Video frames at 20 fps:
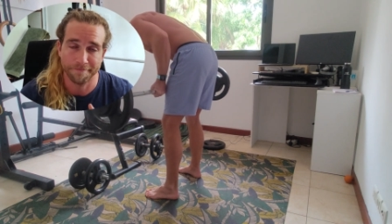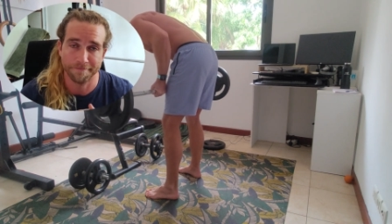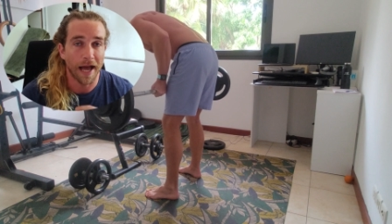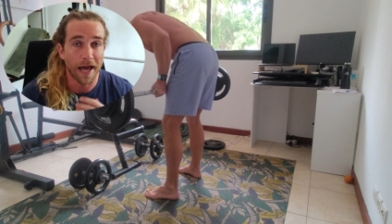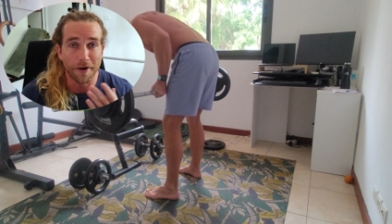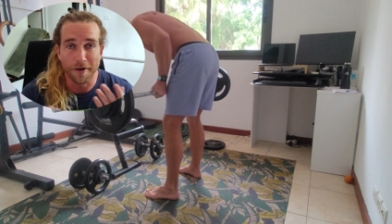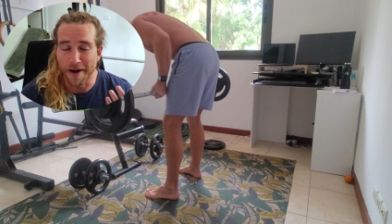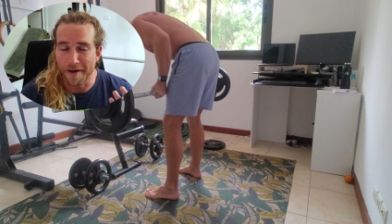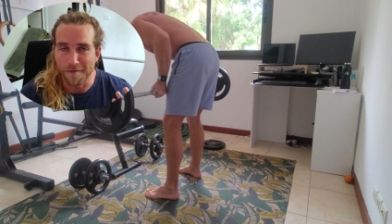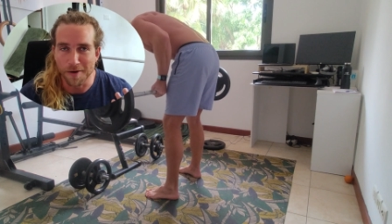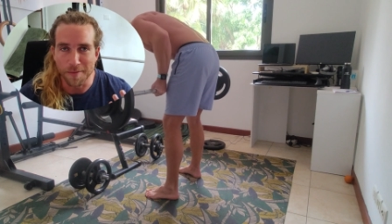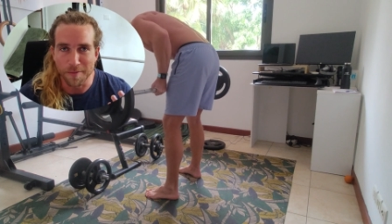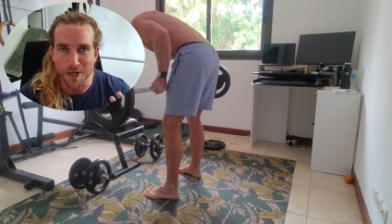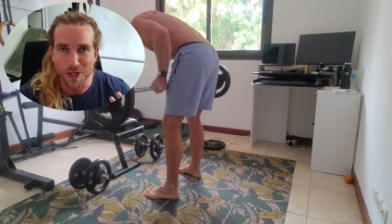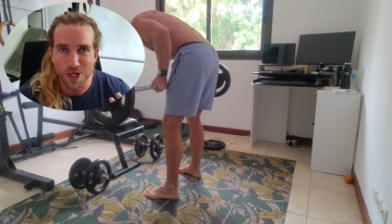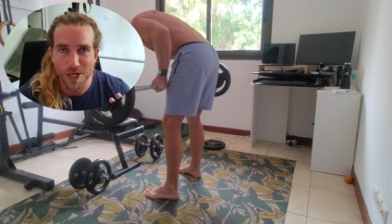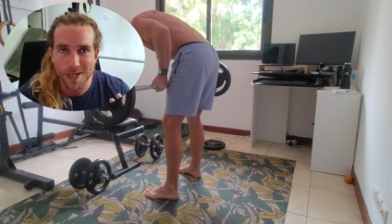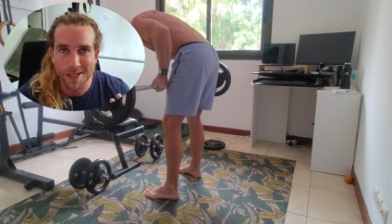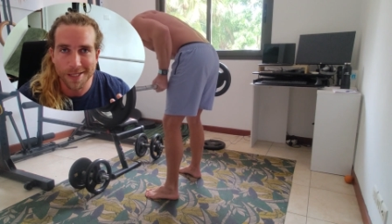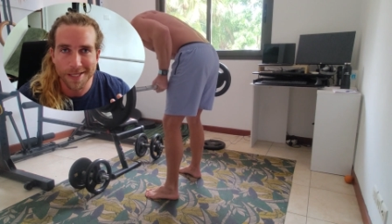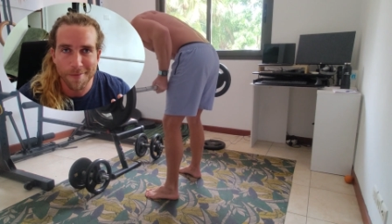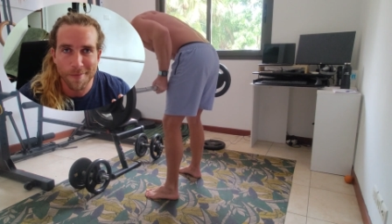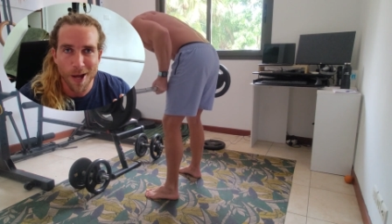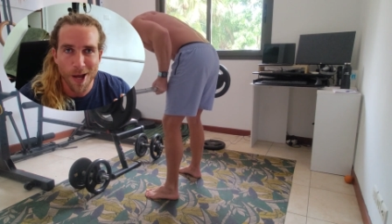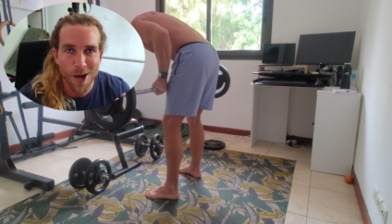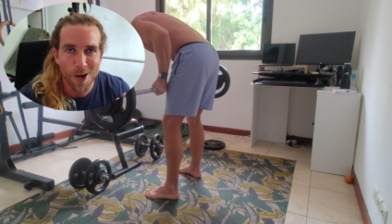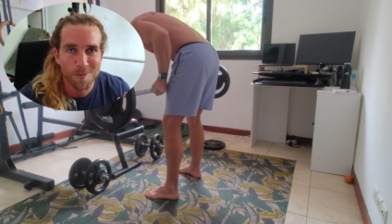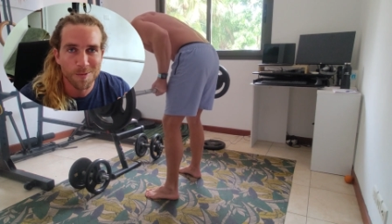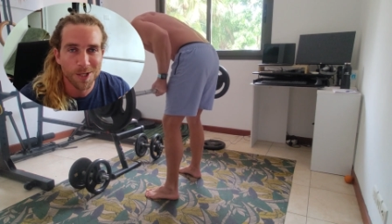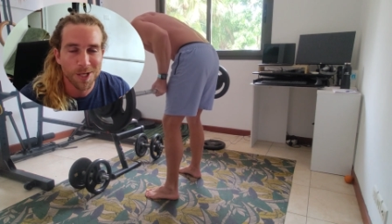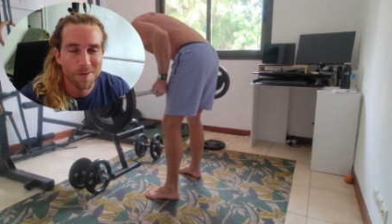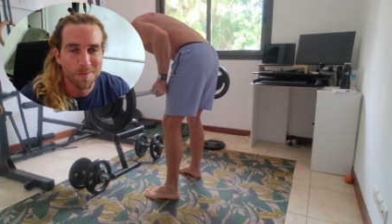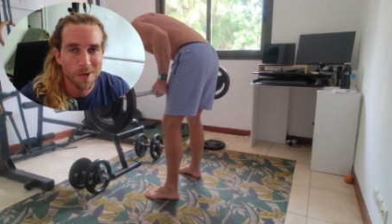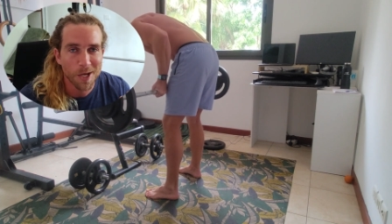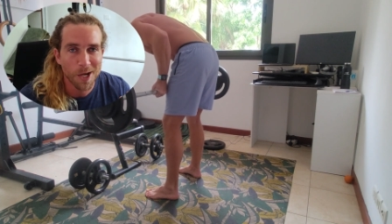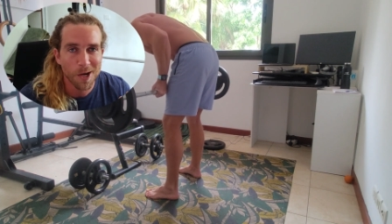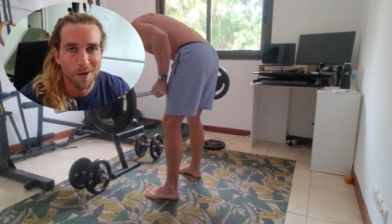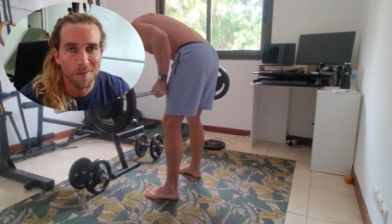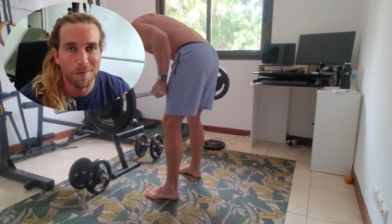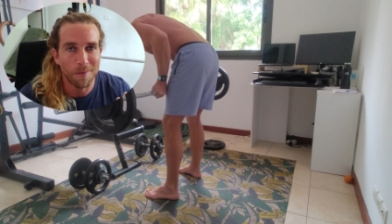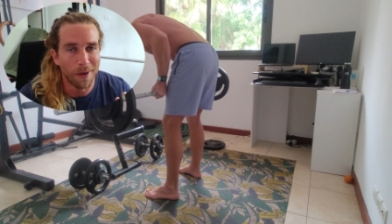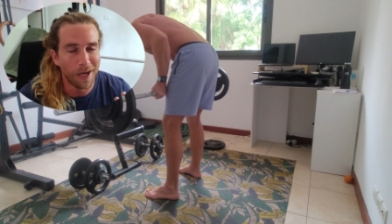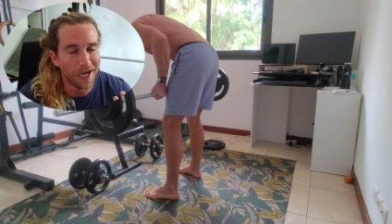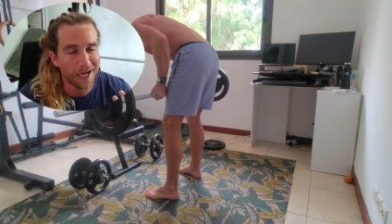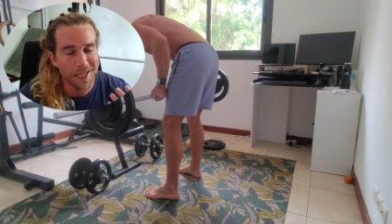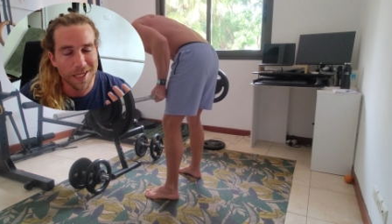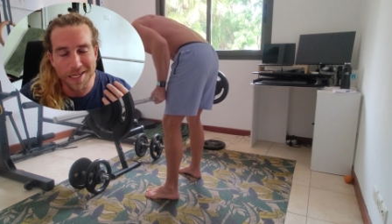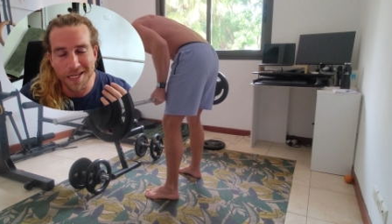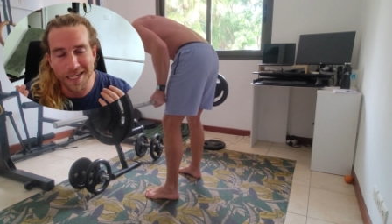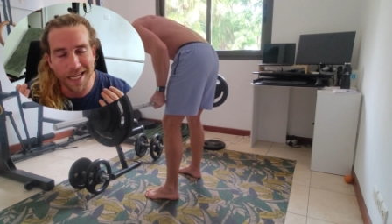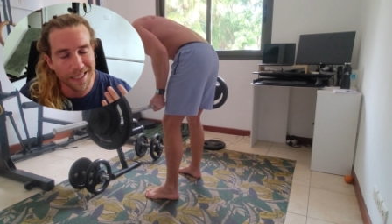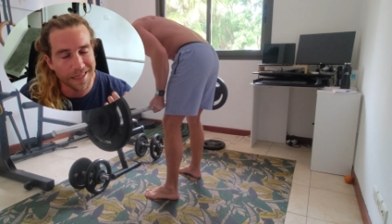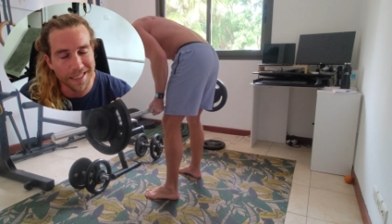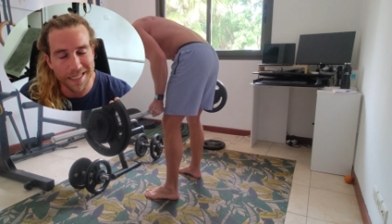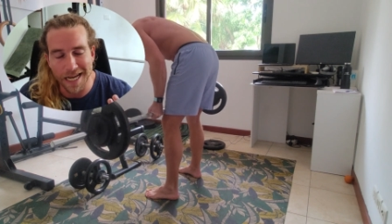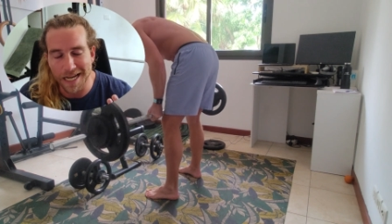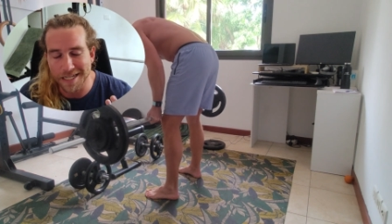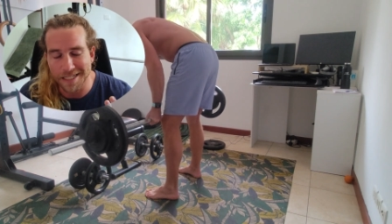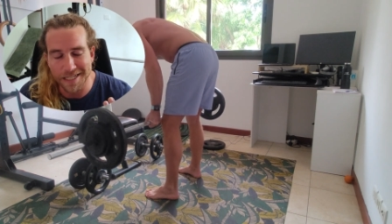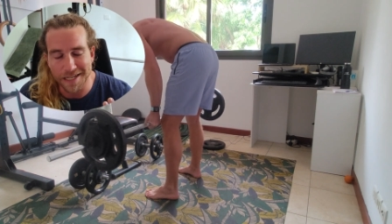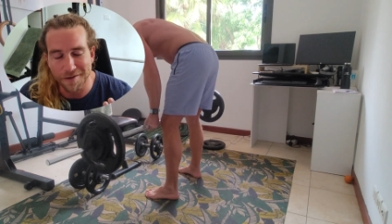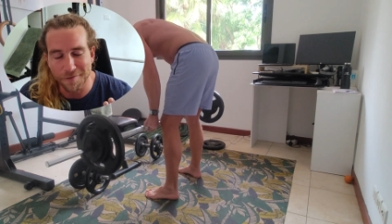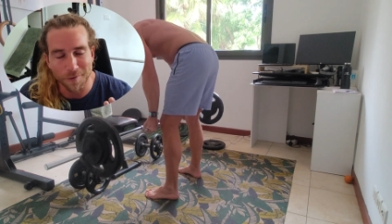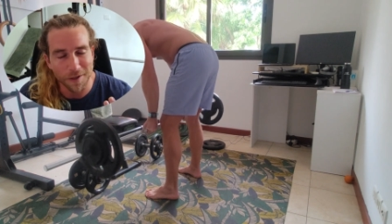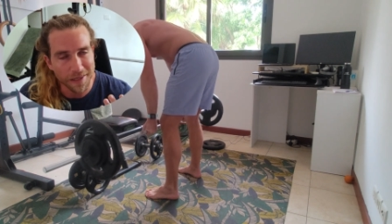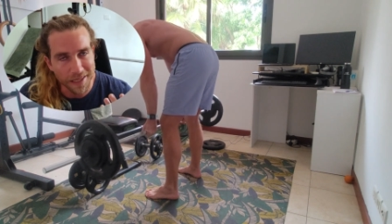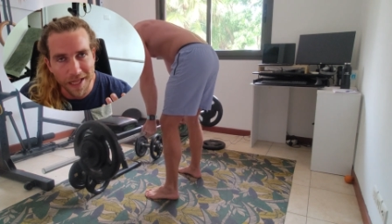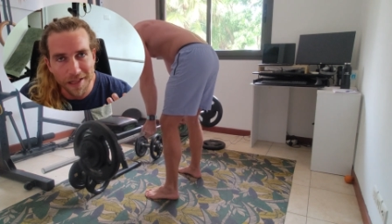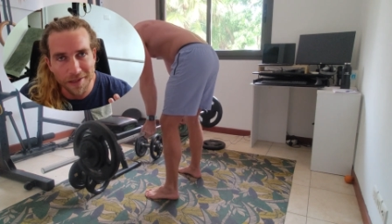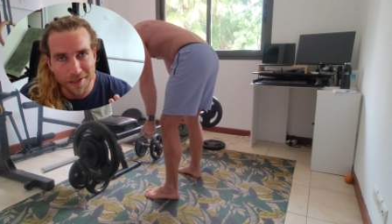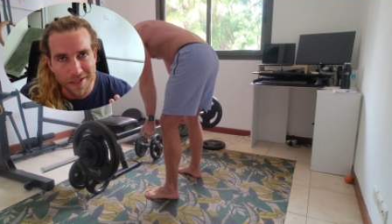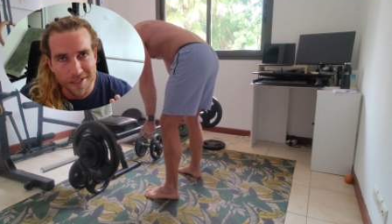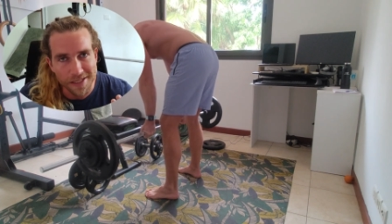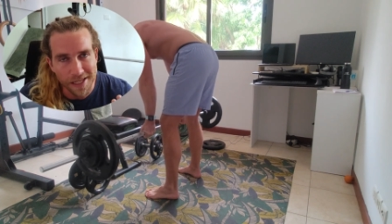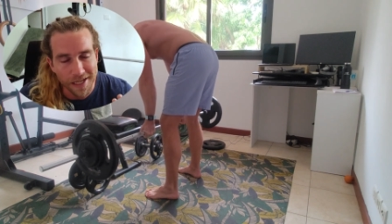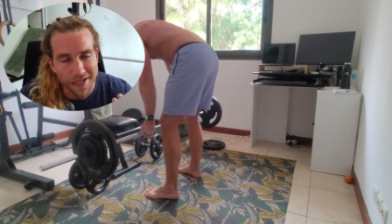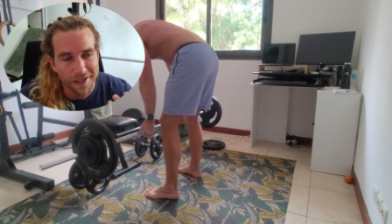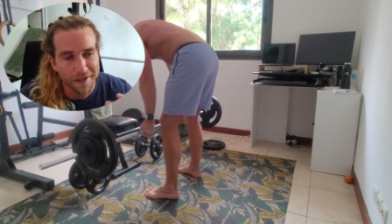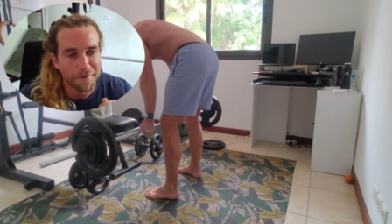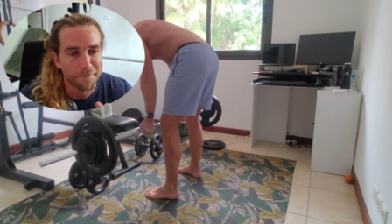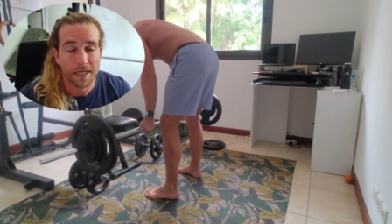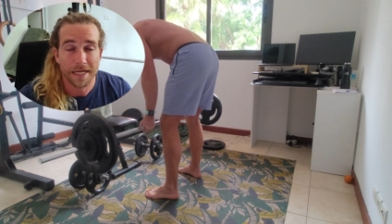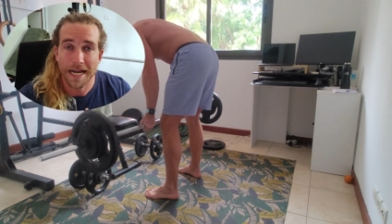I don't have any machines at my home gym here, but you get the idea of what that looks like.